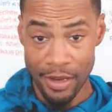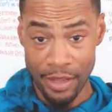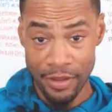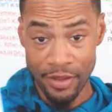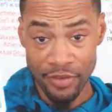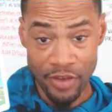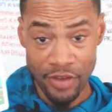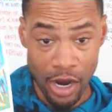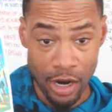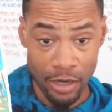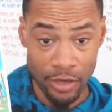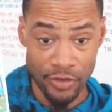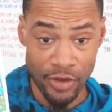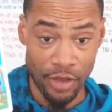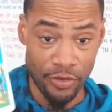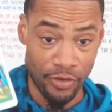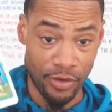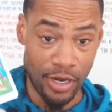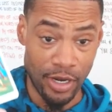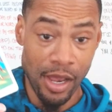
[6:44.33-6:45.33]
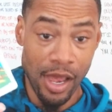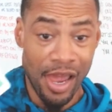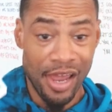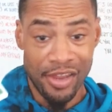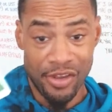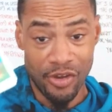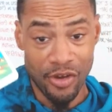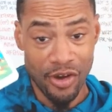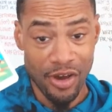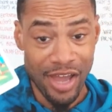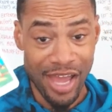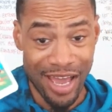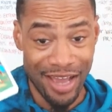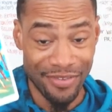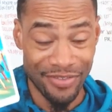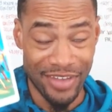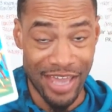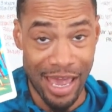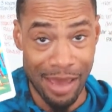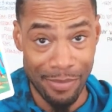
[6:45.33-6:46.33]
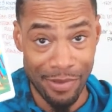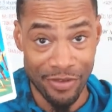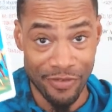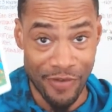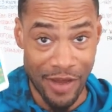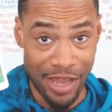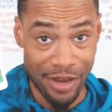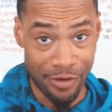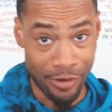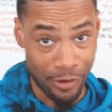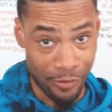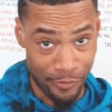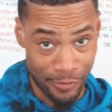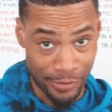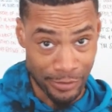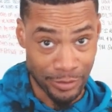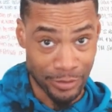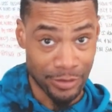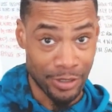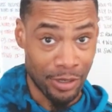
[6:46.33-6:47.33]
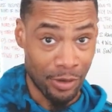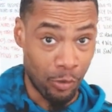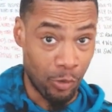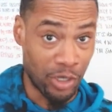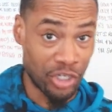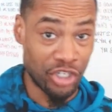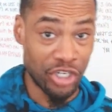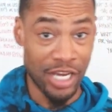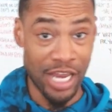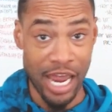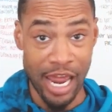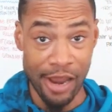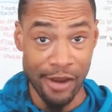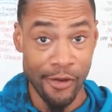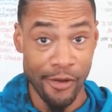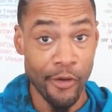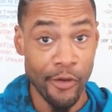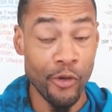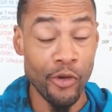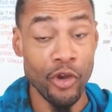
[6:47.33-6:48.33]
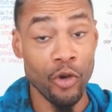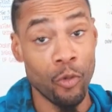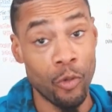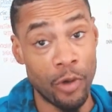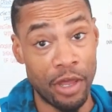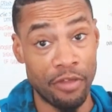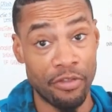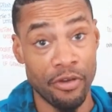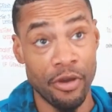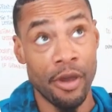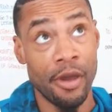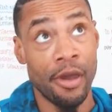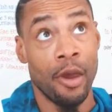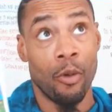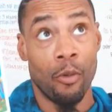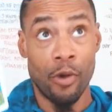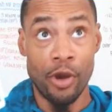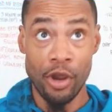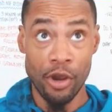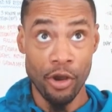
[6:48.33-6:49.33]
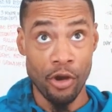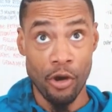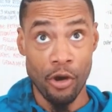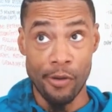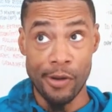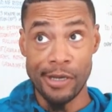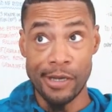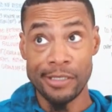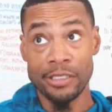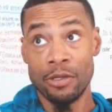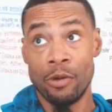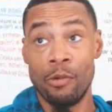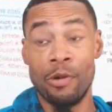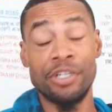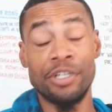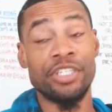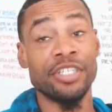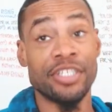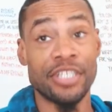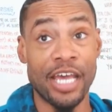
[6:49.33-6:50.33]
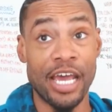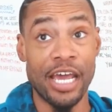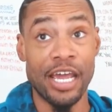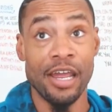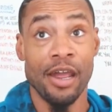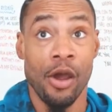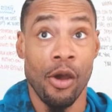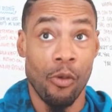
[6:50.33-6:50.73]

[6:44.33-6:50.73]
This card was also there. You're gonna have scabbits fighting over what you got, who you're with, where you're going, what you say,